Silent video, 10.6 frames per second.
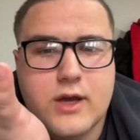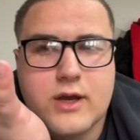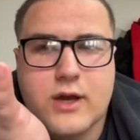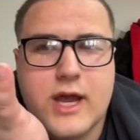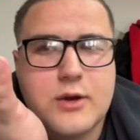
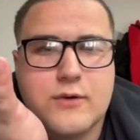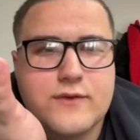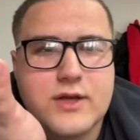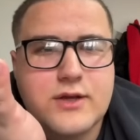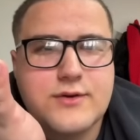head
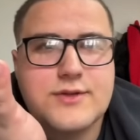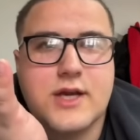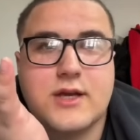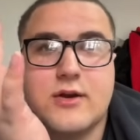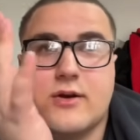over heels,
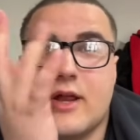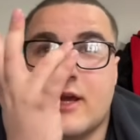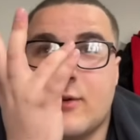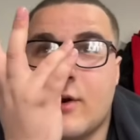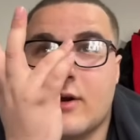like, you
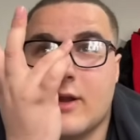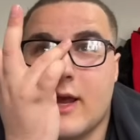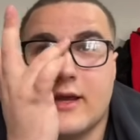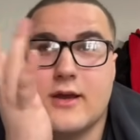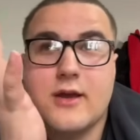
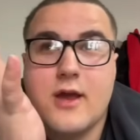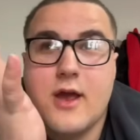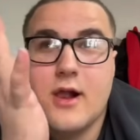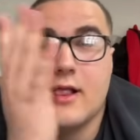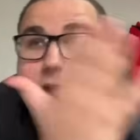are
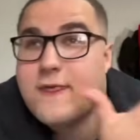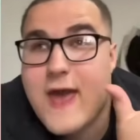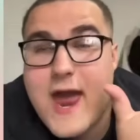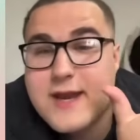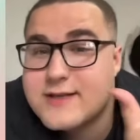
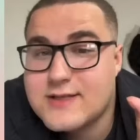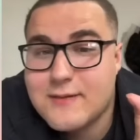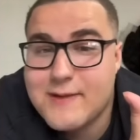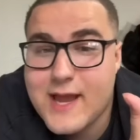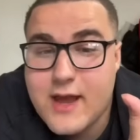that is the
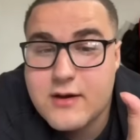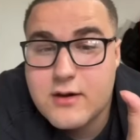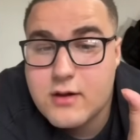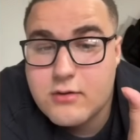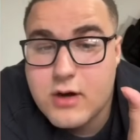man,
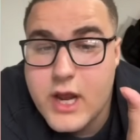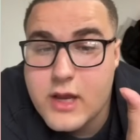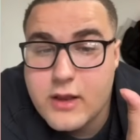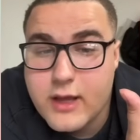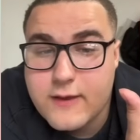
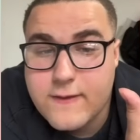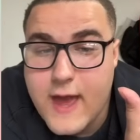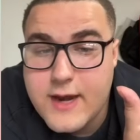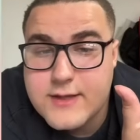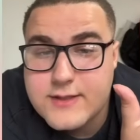right? Like,
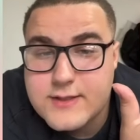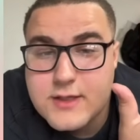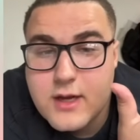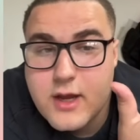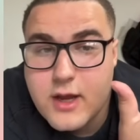that is,
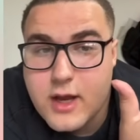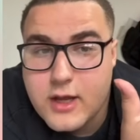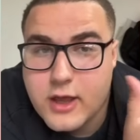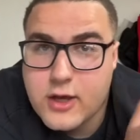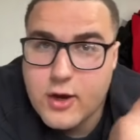
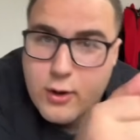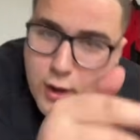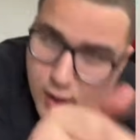like, you